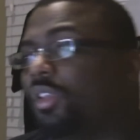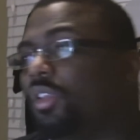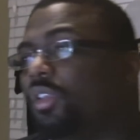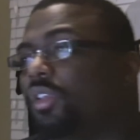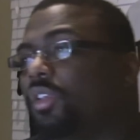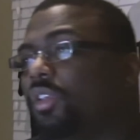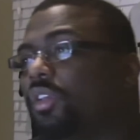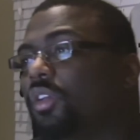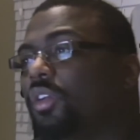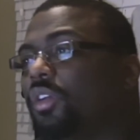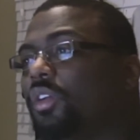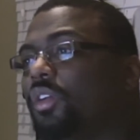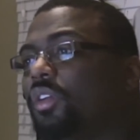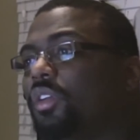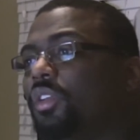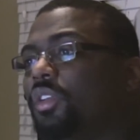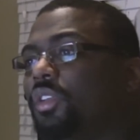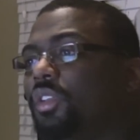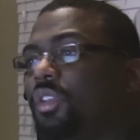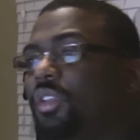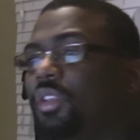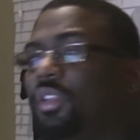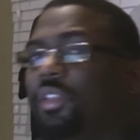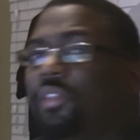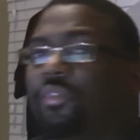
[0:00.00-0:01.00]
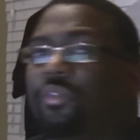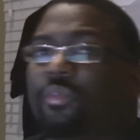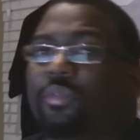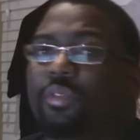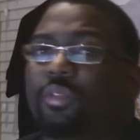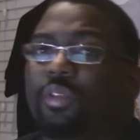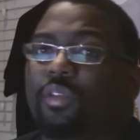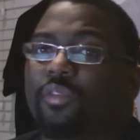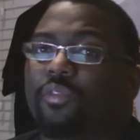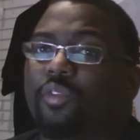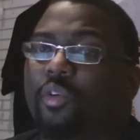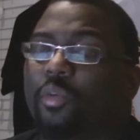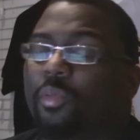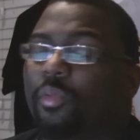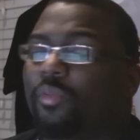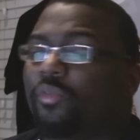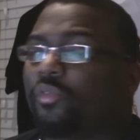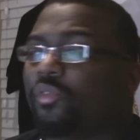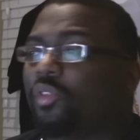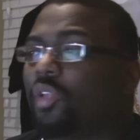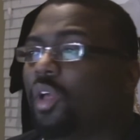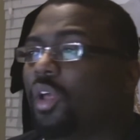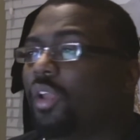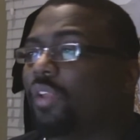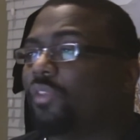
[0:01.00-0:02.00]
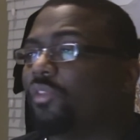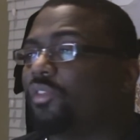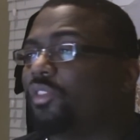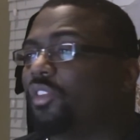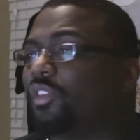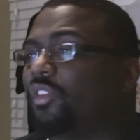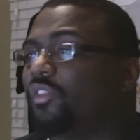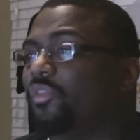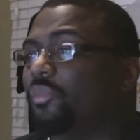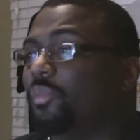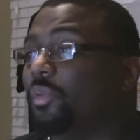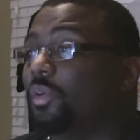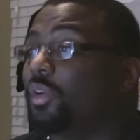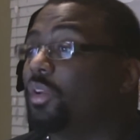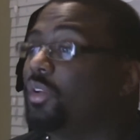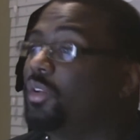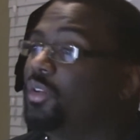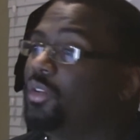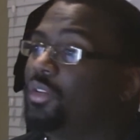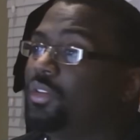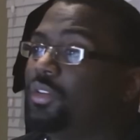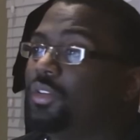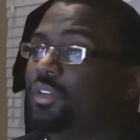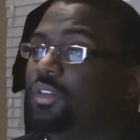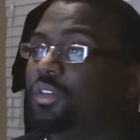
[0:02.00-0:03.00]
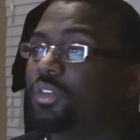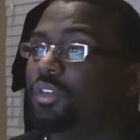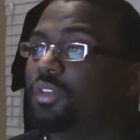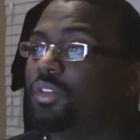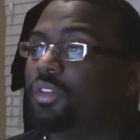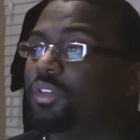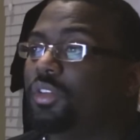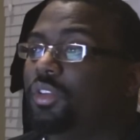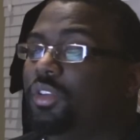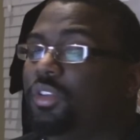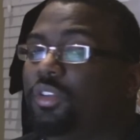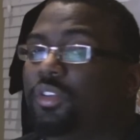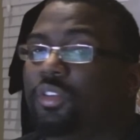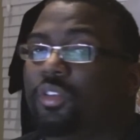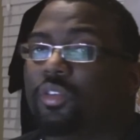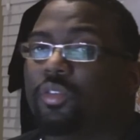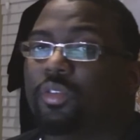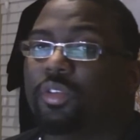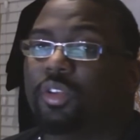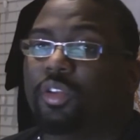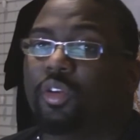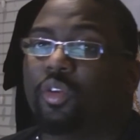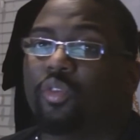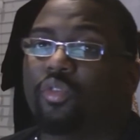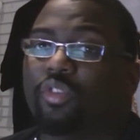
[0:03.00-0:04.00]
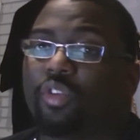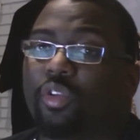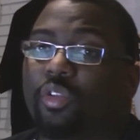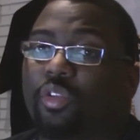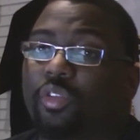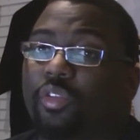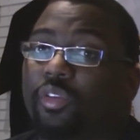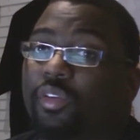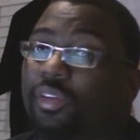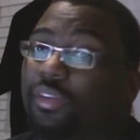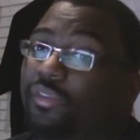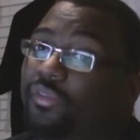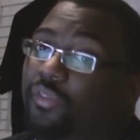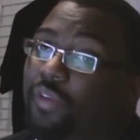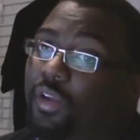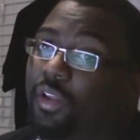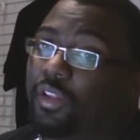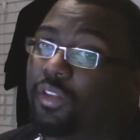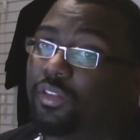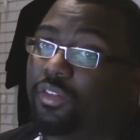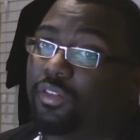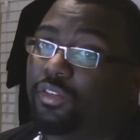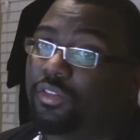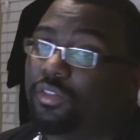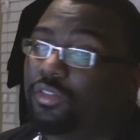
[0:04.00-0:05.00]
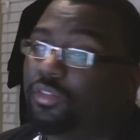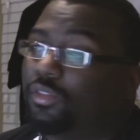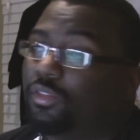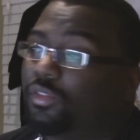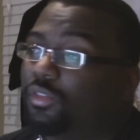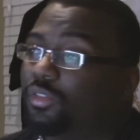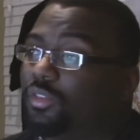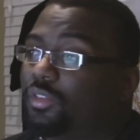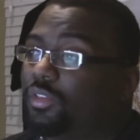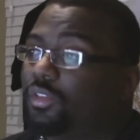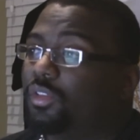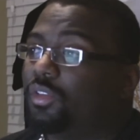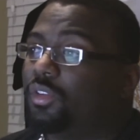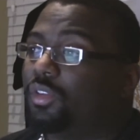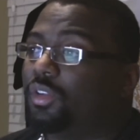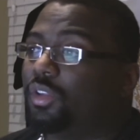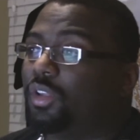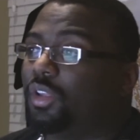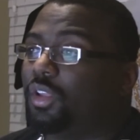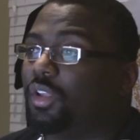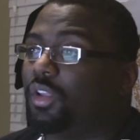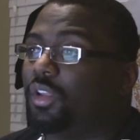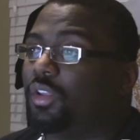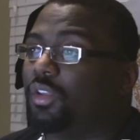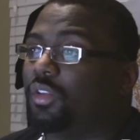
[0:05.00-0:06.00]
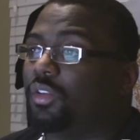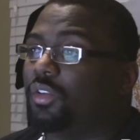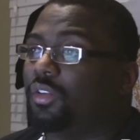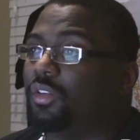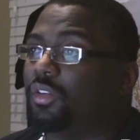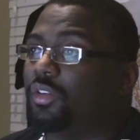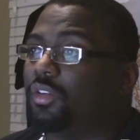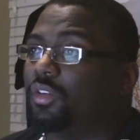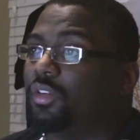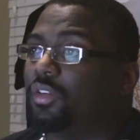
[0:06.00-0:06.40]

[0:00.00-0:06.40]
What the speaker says: he leaves himself open for a lot of stuff. But, he goes out there and he fights. And,